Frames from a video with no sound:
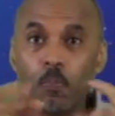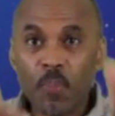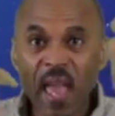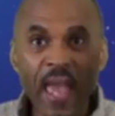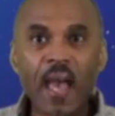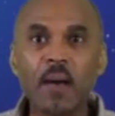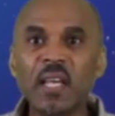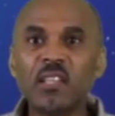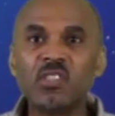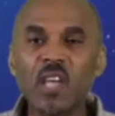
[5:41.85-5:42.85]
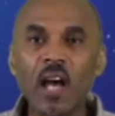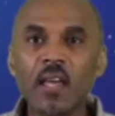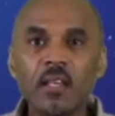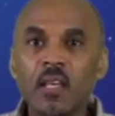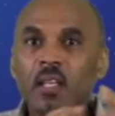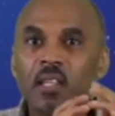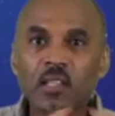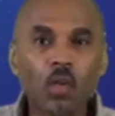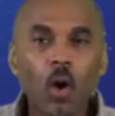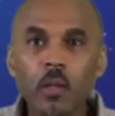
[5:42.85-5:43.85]
Bam! It's done.
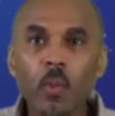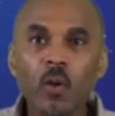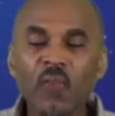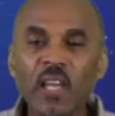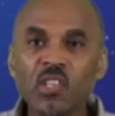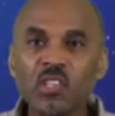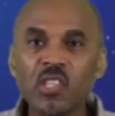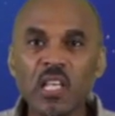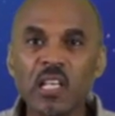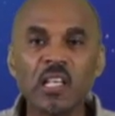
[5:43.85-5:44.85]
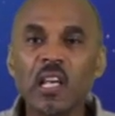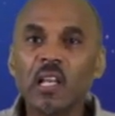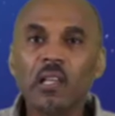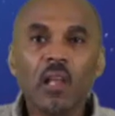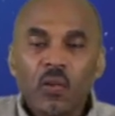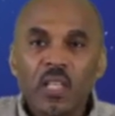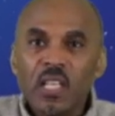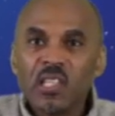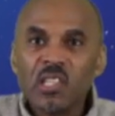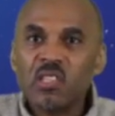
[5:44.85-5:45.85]
That's all the motivation's needed.
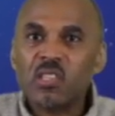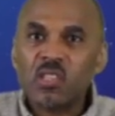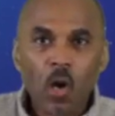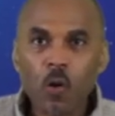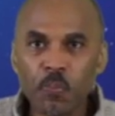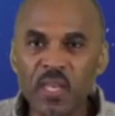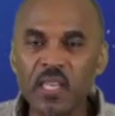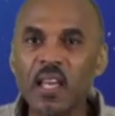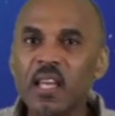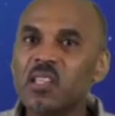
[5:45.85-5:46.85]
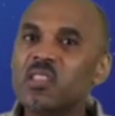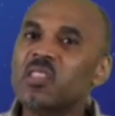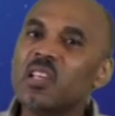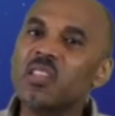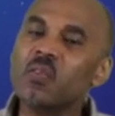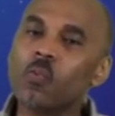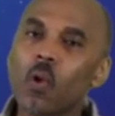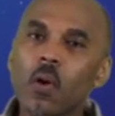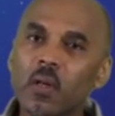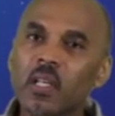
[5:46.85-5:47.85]
Loneliness is dopey. It doesn't
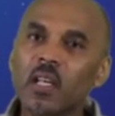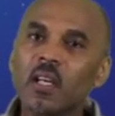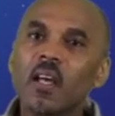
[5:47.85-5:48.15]
work.